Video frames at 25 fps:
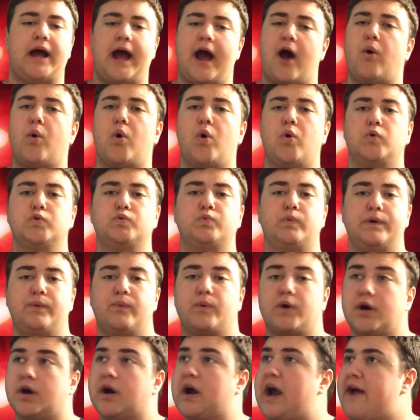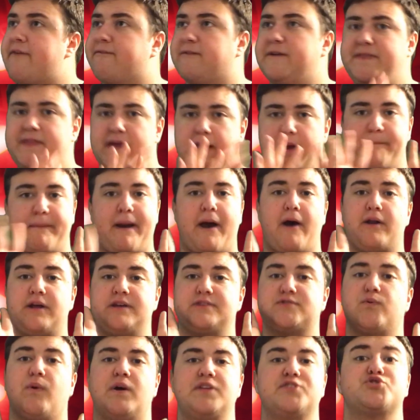how old we were, everything about
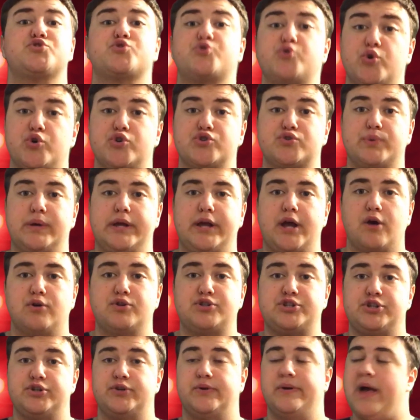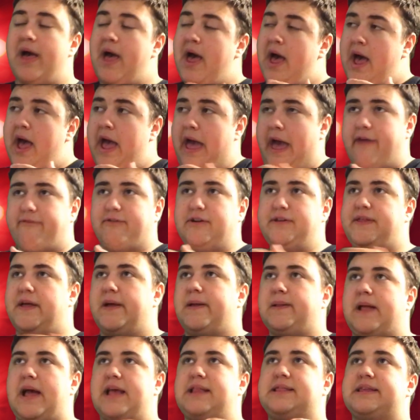us, what schools we go to,
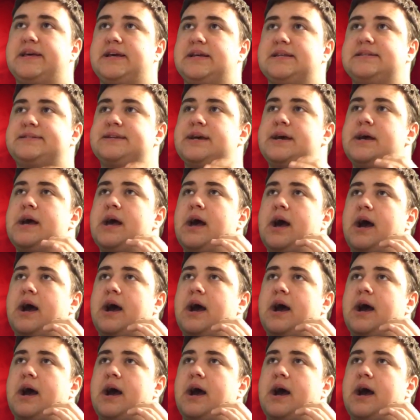everything like this,